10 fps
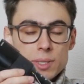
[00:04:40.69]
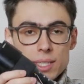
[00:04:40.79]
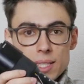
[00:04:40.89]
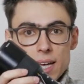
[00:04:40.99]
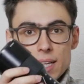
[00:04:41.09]

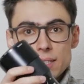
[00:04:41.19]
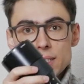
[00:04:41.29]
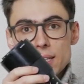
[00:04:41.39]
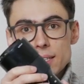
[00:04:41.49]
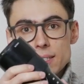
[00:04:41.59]
this
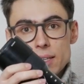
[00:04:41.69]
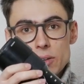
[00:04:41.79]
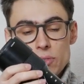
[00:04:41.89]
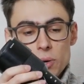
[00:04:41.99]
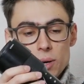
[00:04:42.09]
lens has a
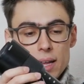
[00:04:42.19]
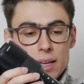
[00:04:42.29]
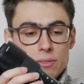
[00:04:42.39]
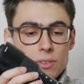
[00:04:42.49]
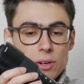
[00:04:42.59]
focal
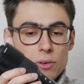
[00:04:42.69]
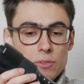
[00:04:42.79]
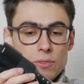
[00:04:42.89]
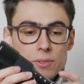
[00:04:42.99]
length of